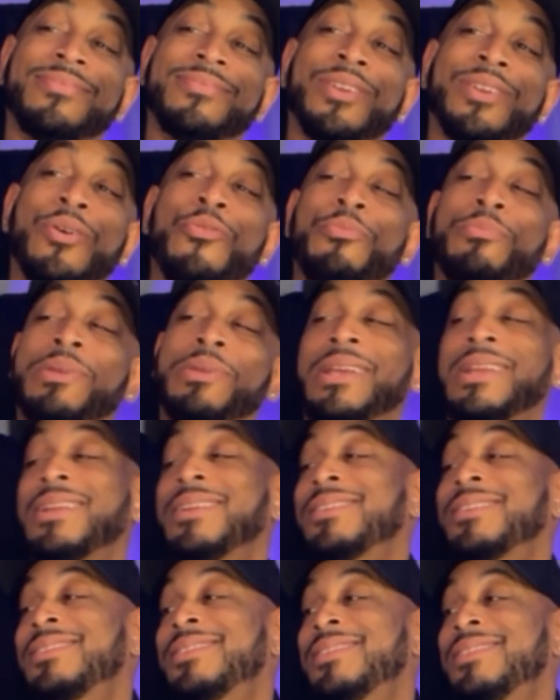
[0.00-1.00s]
Don't mean
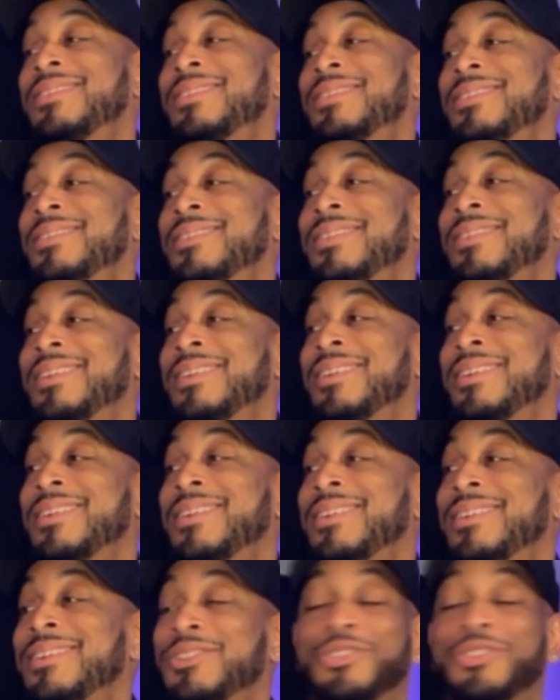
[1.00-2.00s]
it's
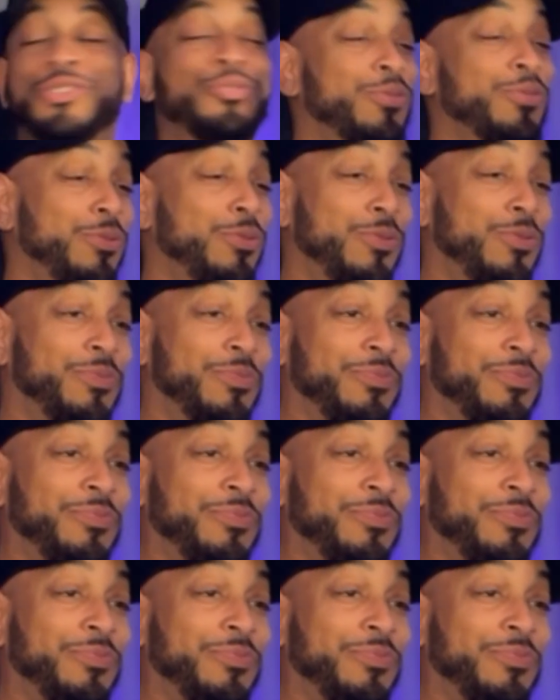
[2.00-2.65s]
true.